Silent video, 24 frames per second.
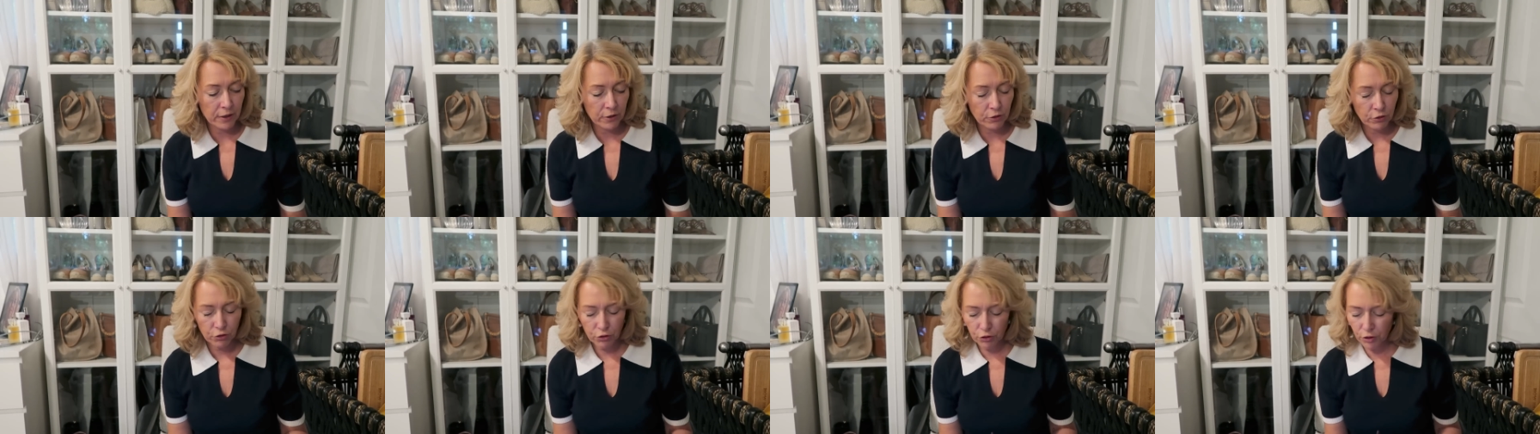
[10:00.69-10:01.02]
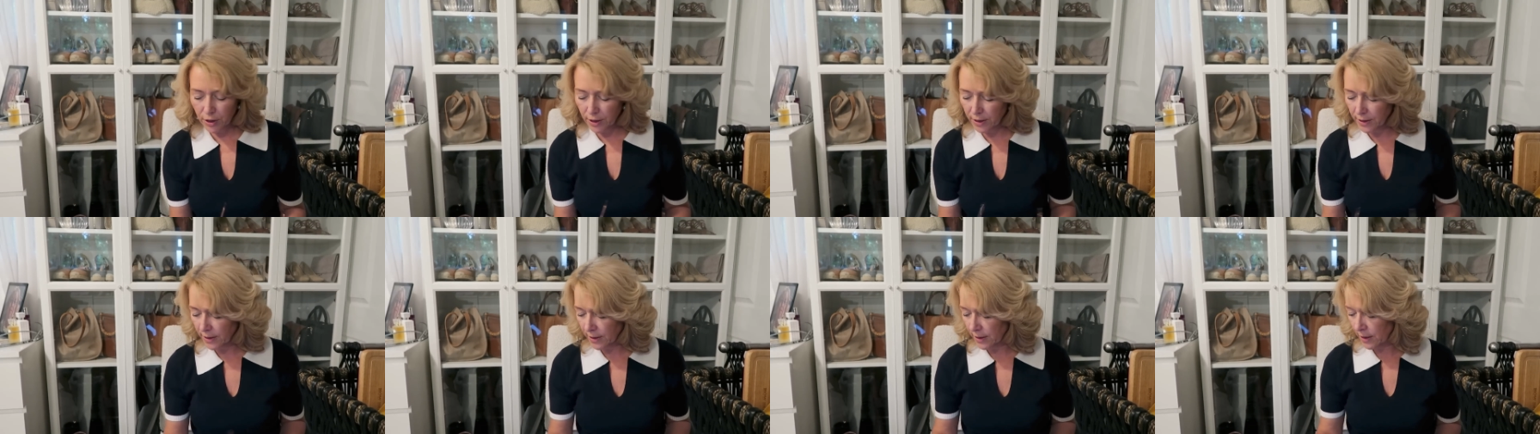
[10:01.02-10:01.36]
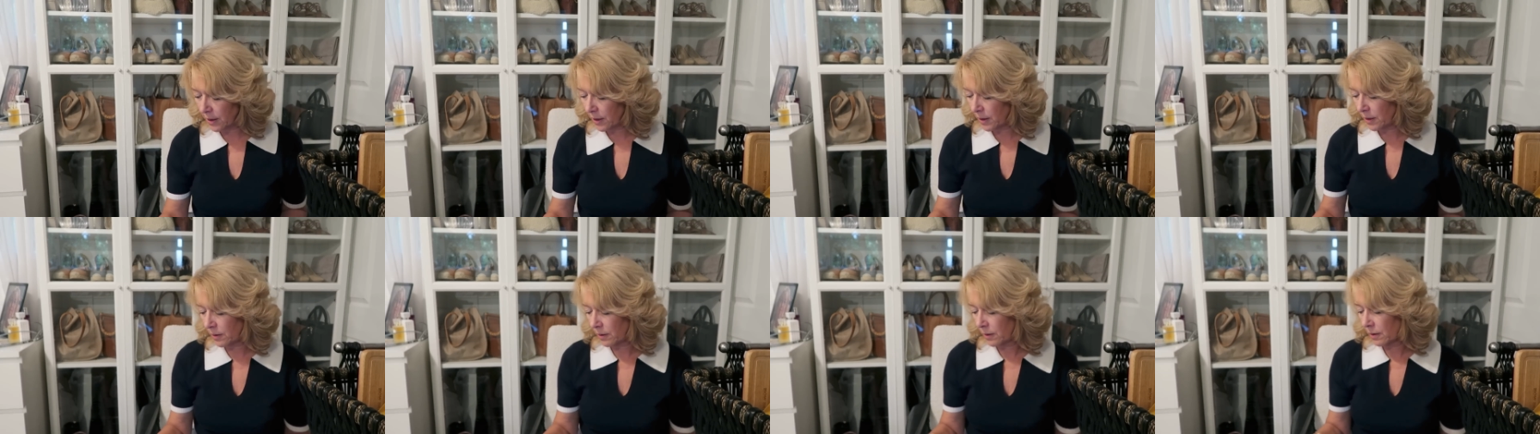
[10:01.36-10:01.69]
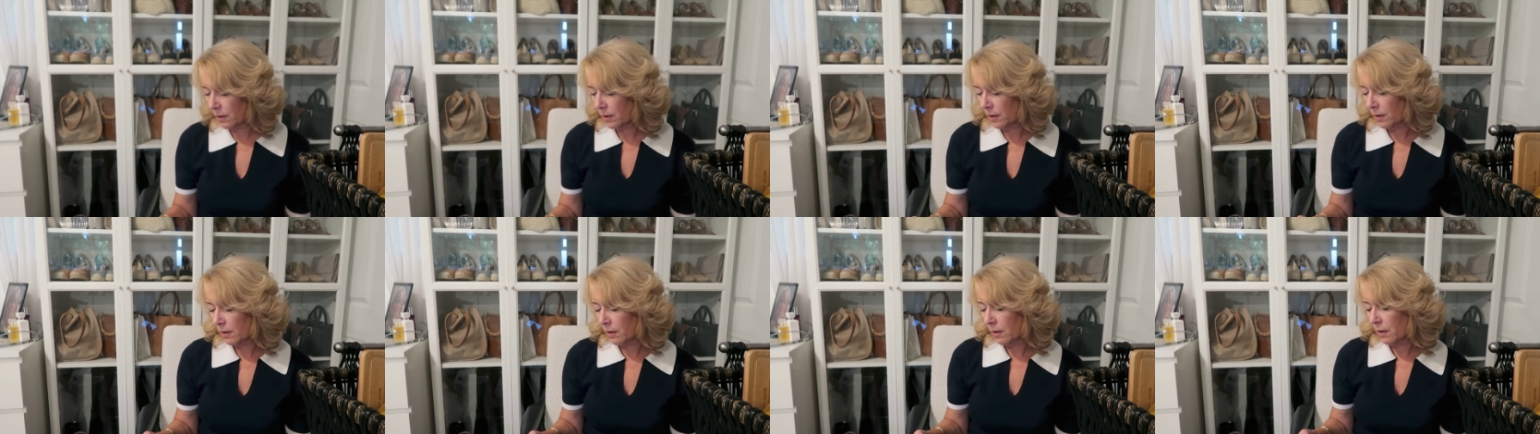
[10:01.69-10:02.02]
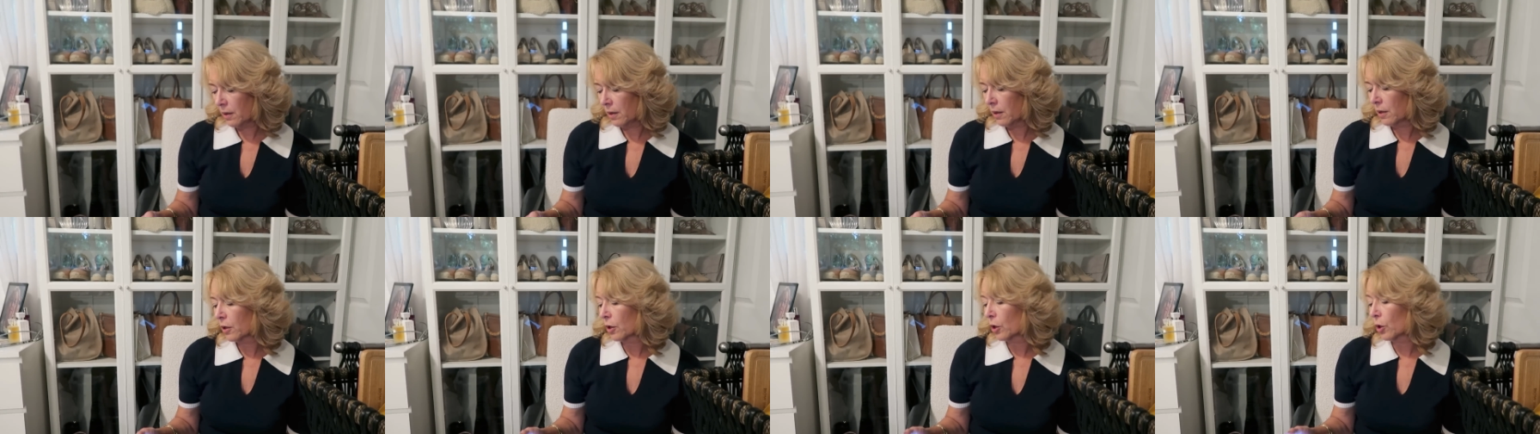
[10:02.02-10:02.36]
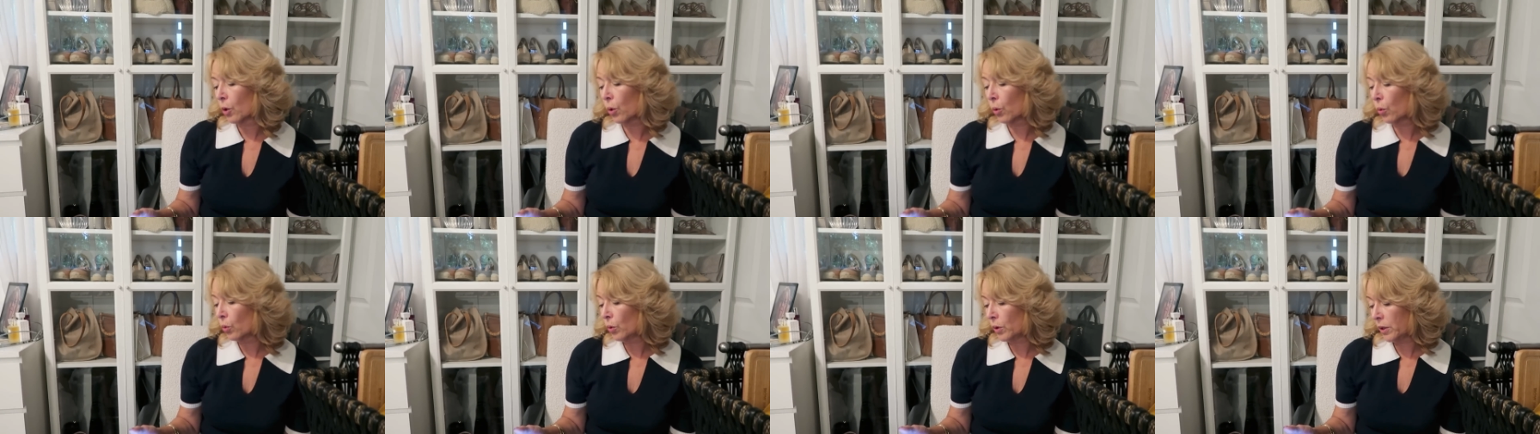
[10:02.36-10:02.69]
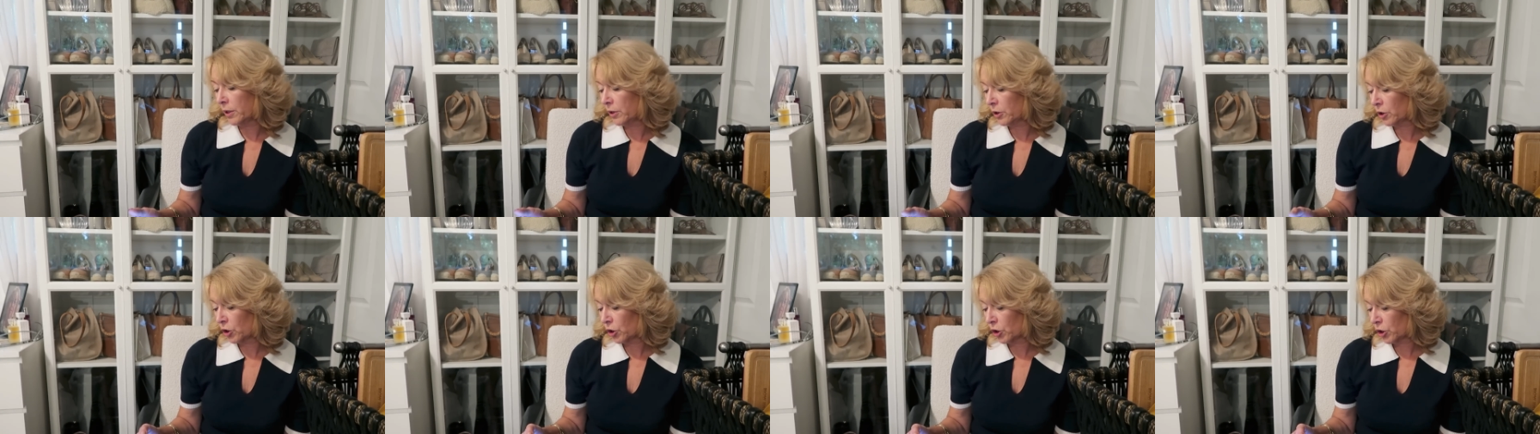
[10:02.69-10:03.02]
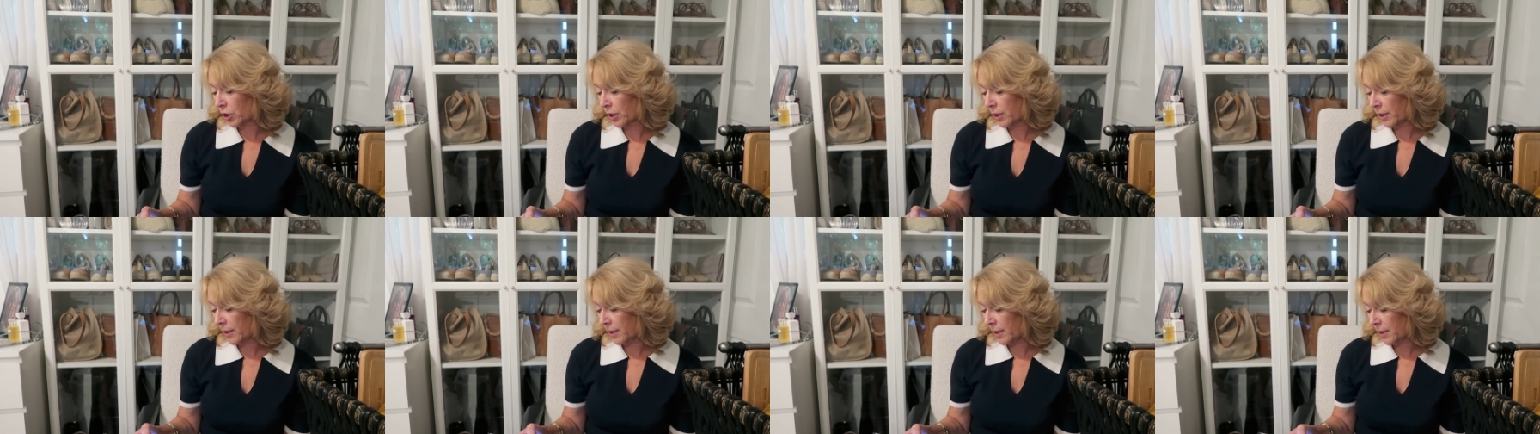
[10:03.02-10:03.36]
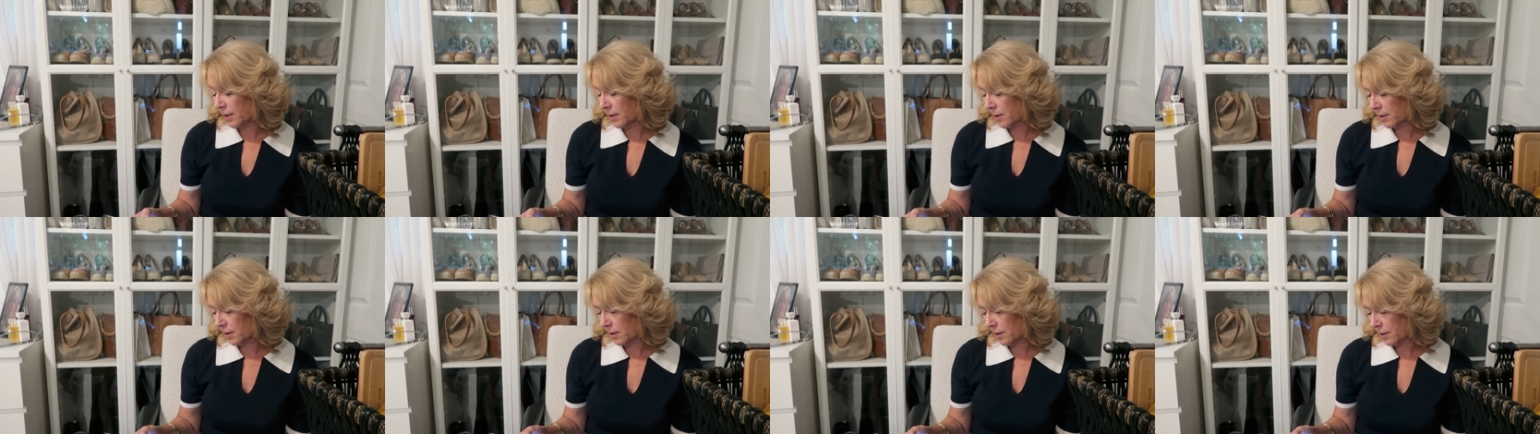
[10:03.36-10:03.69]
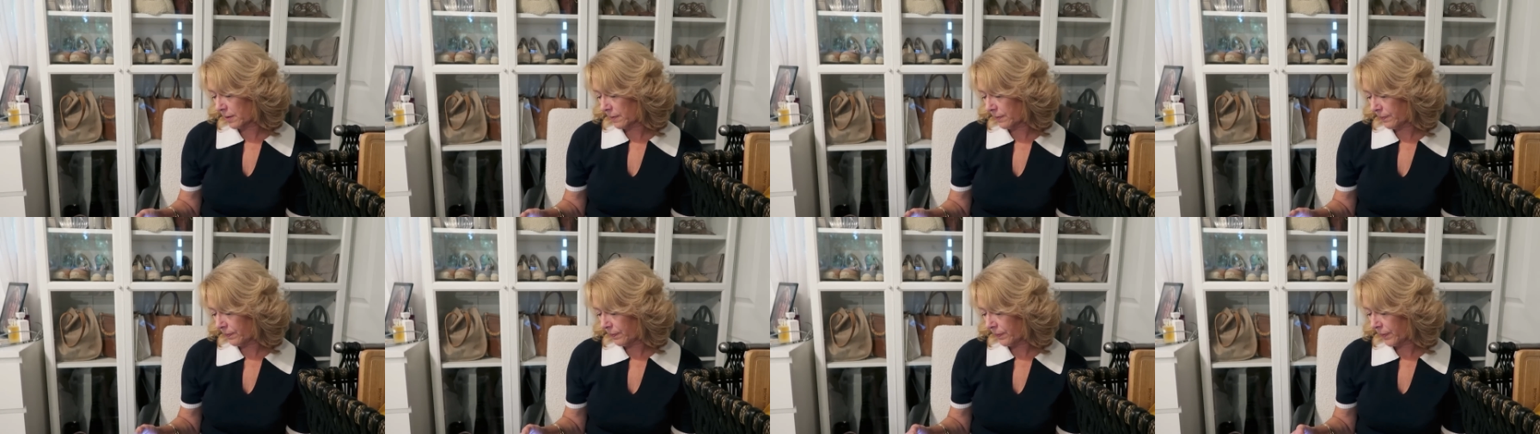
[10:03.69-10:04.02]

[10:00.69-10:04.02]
interesting. cooling sheets.